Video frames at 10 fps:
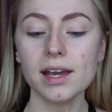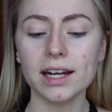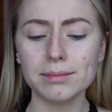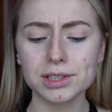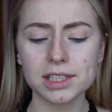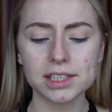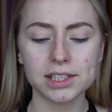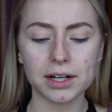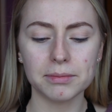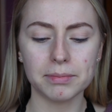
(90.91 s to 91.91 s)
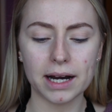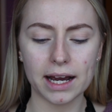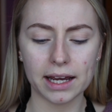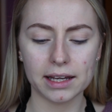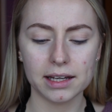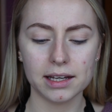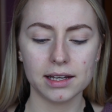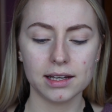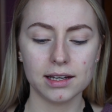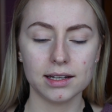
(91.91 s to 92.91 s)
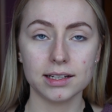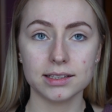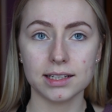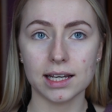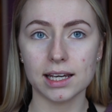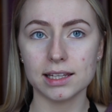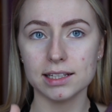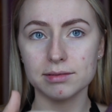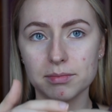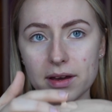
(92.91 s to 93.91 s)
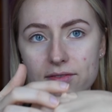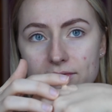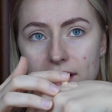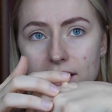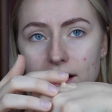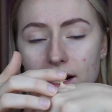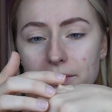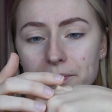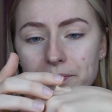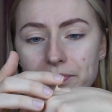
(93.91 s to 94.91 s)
And I'm just gonna start by taking this with my finger